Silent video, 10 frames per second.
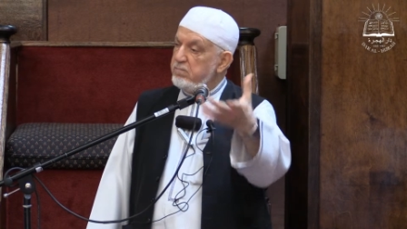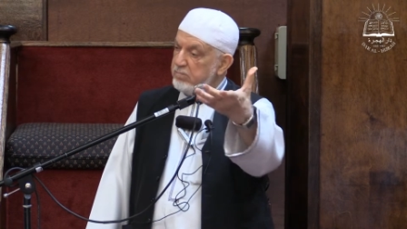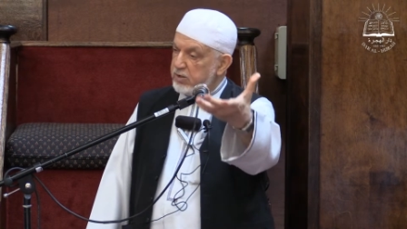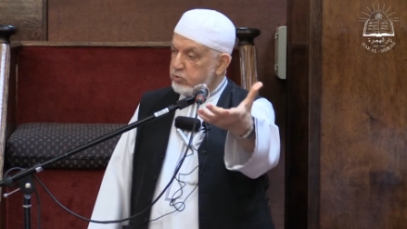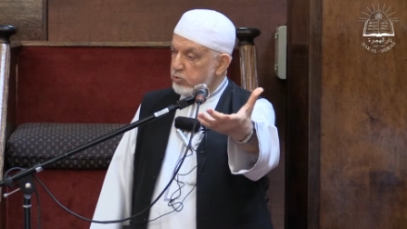
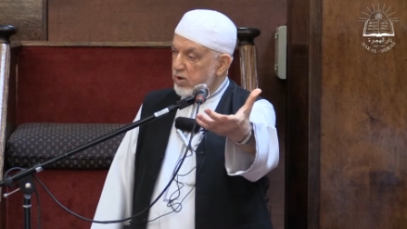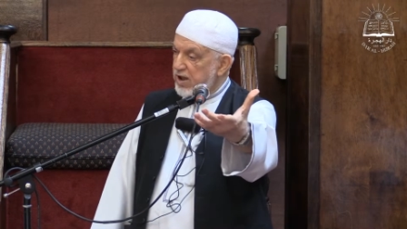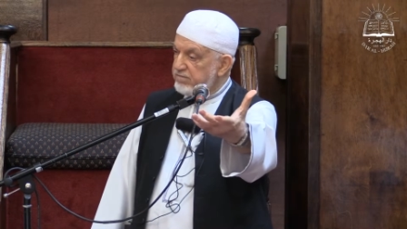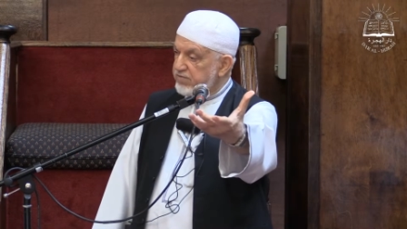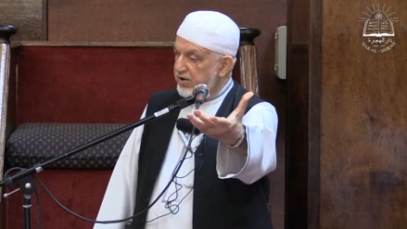but you
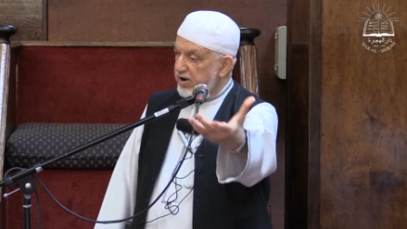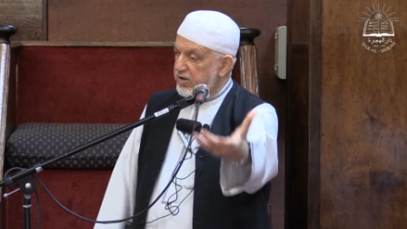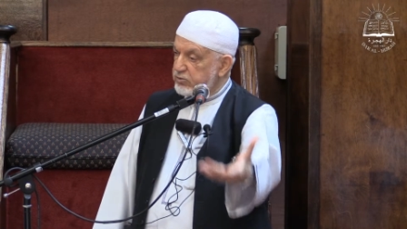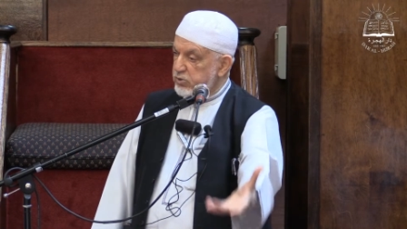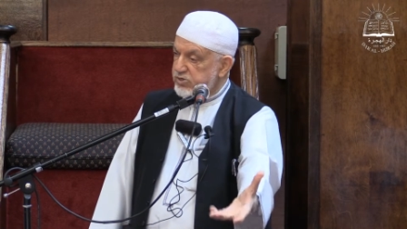have the
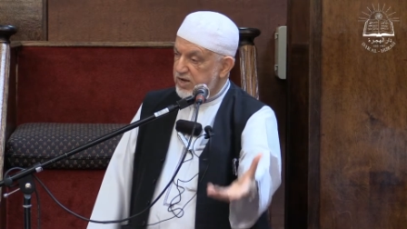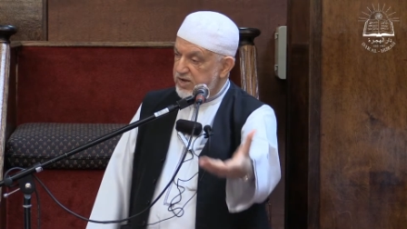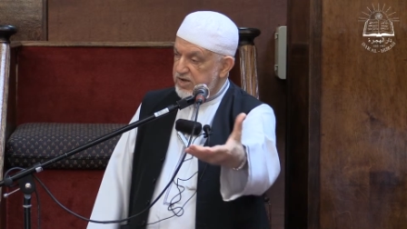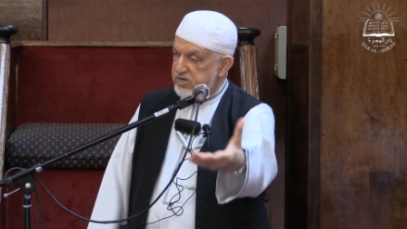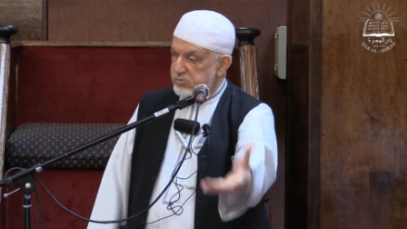right to say
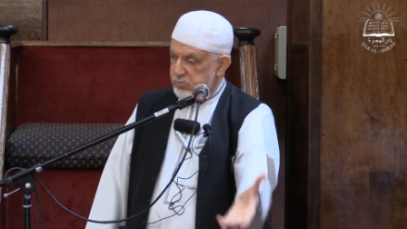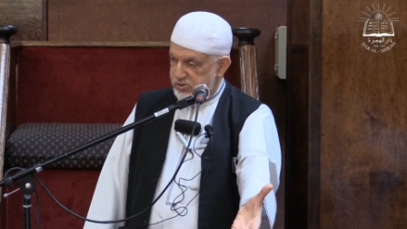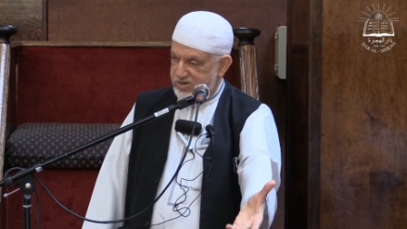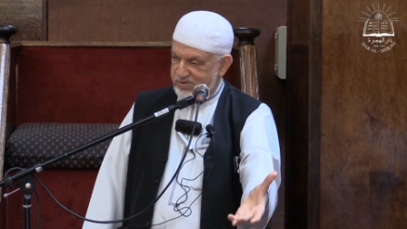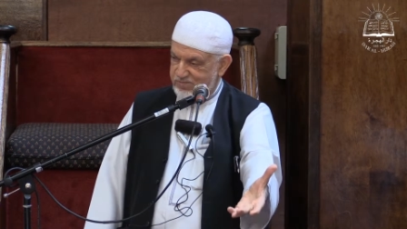he is
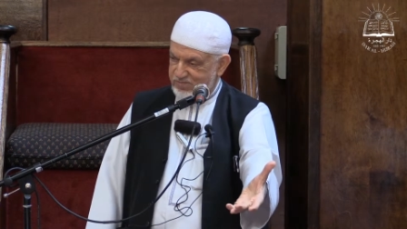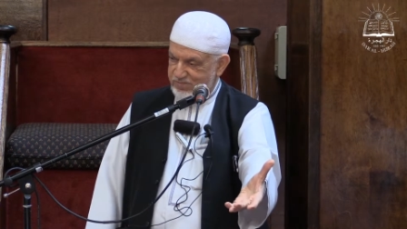Muslim.